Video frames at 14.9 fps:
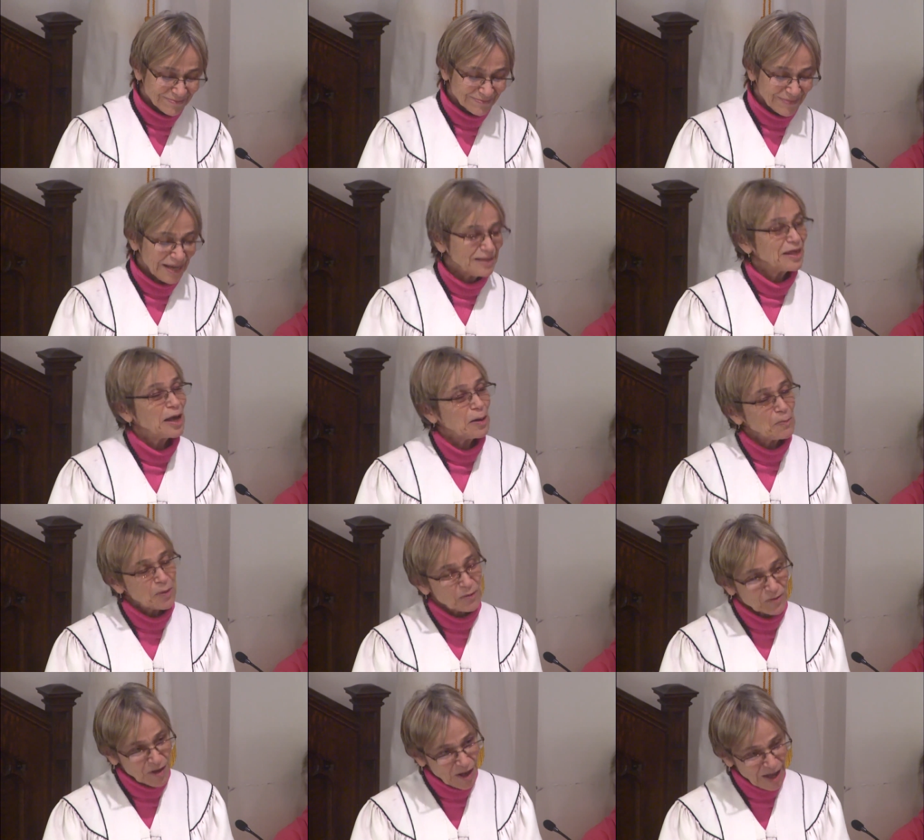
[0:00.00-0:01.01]
by the help
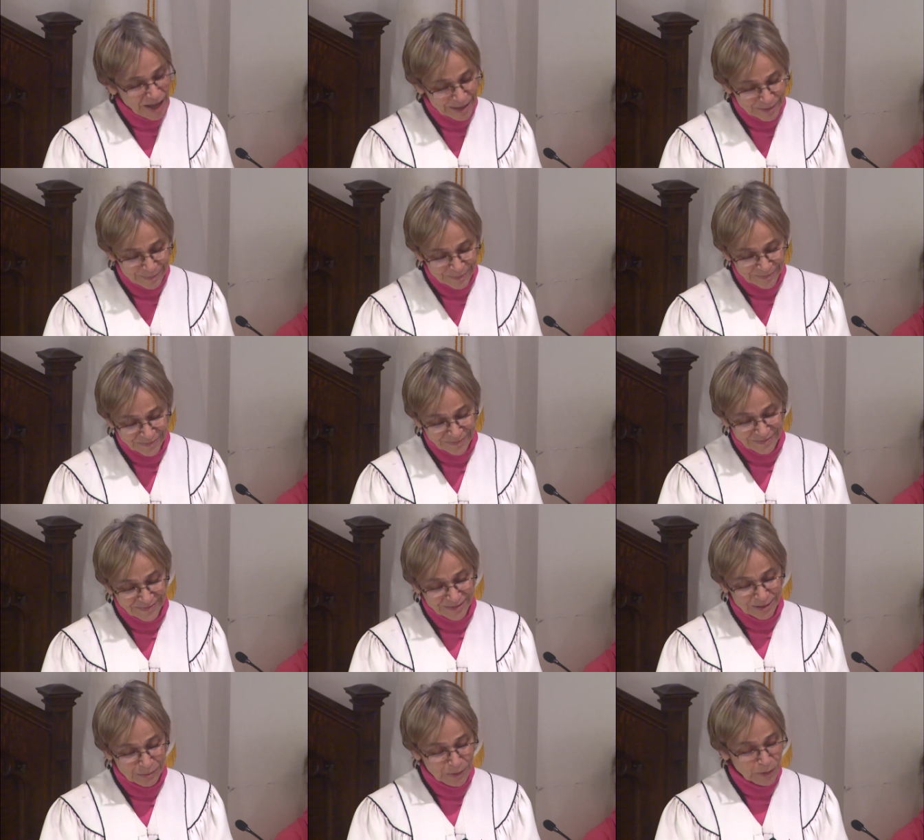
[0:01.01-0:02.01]
of God,
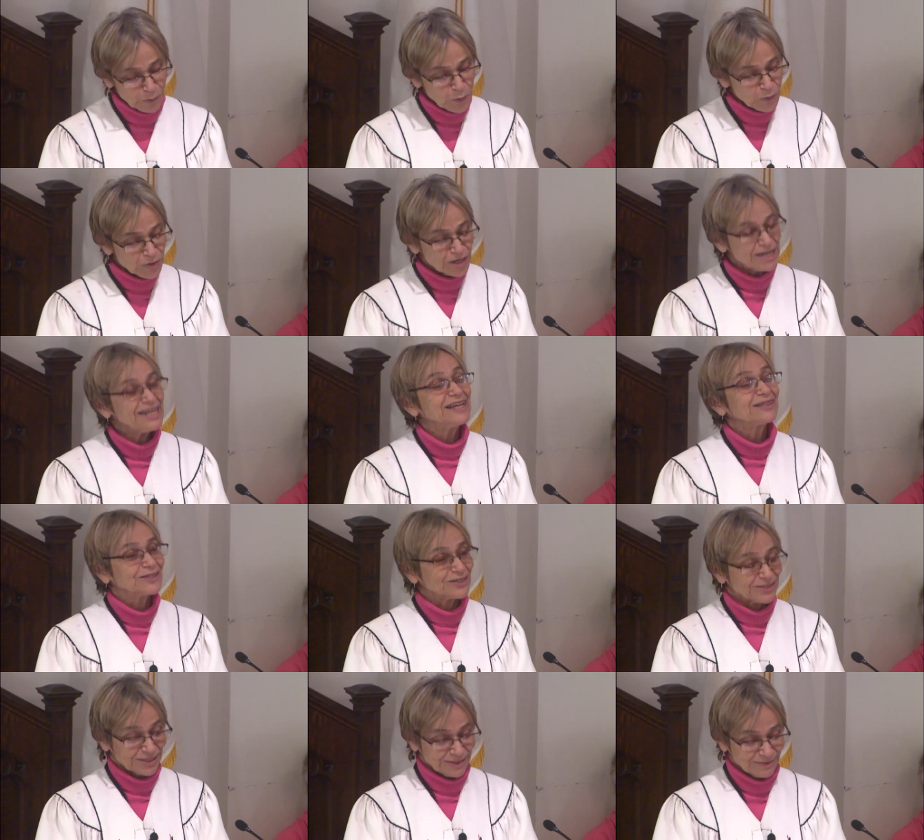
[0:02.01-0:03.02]
to be wounded
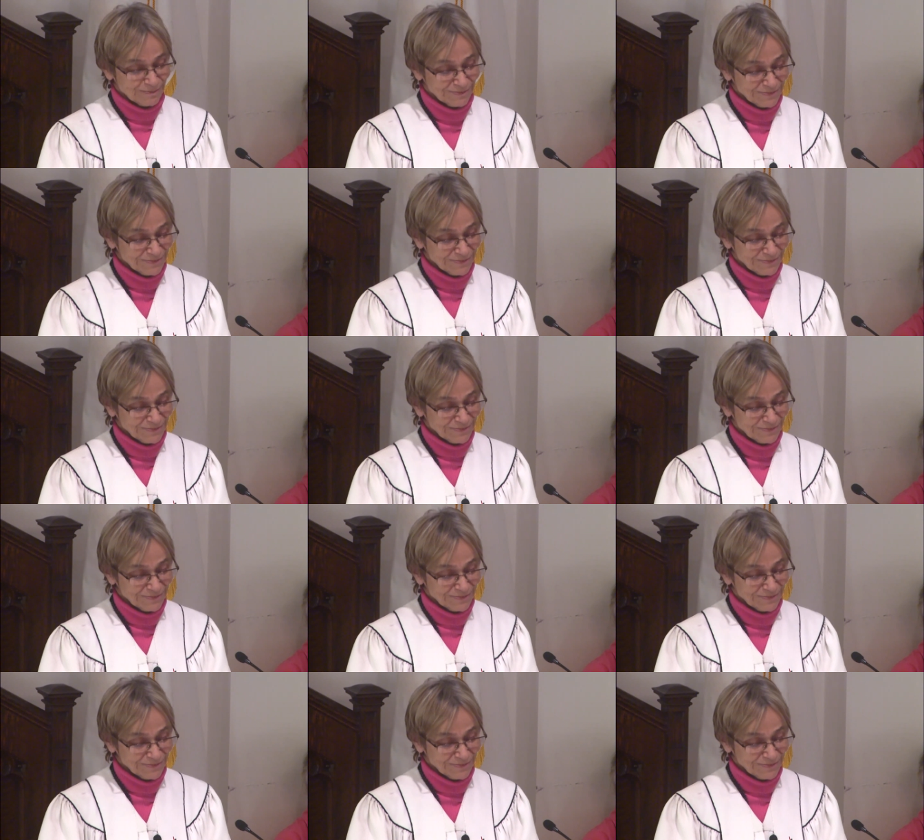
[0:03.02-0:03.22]
healers.